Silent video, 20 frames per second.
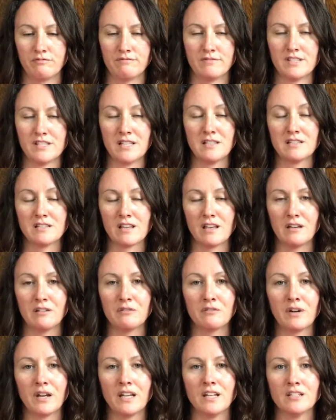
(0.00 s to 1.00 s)
since
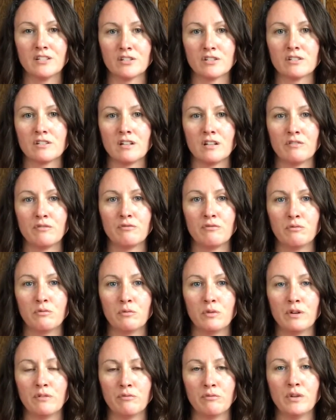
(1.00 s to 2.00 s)
then, right? Just if
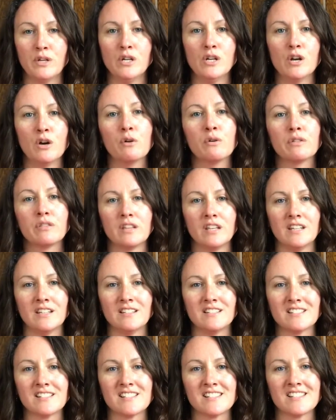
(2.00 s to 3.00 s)
we know
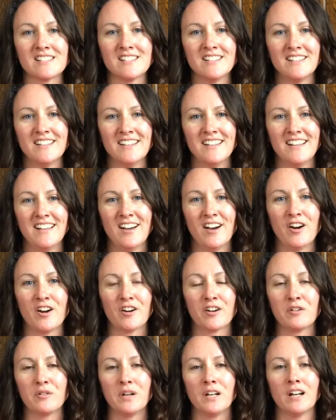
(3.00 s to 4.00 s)
things are
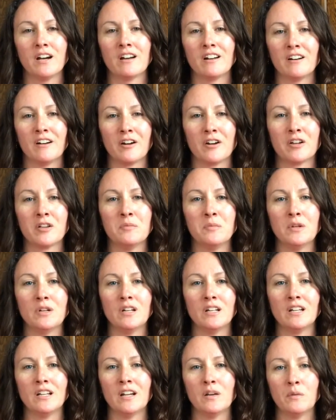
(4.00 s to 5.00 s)
going on in our
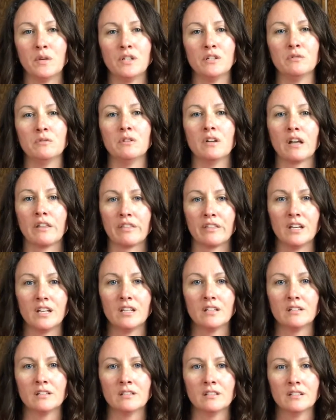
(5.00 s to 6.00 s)
community and we do
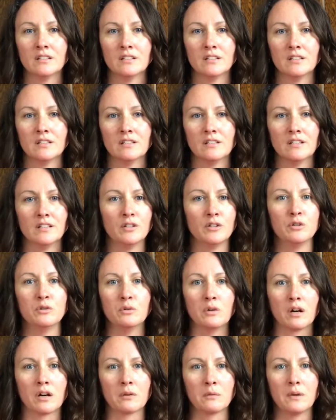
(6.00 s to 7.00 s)
nothing, then
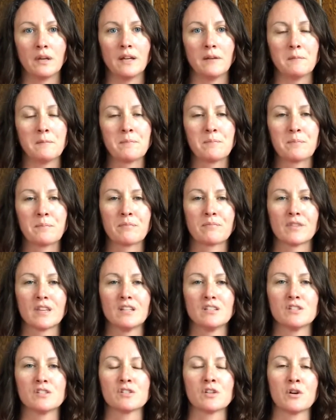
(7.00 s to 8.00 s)
who are we?
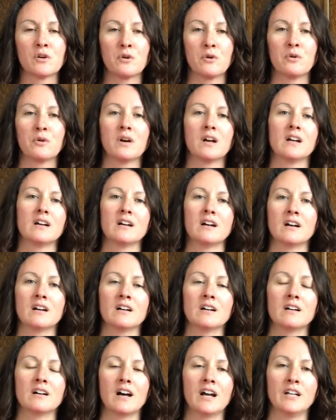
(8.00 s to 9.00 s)
So
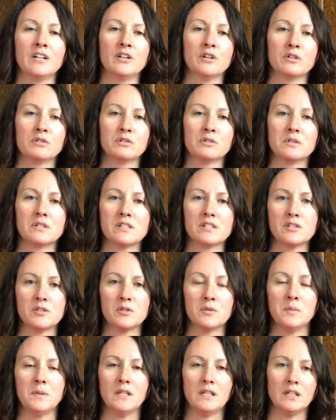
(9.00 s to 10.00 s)
I know Lewis
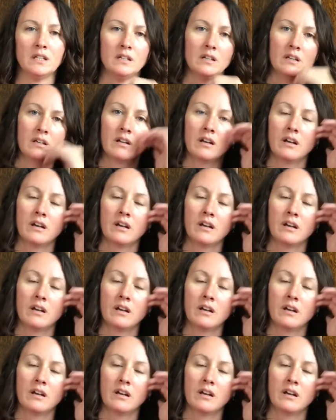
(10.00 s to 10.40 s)
to be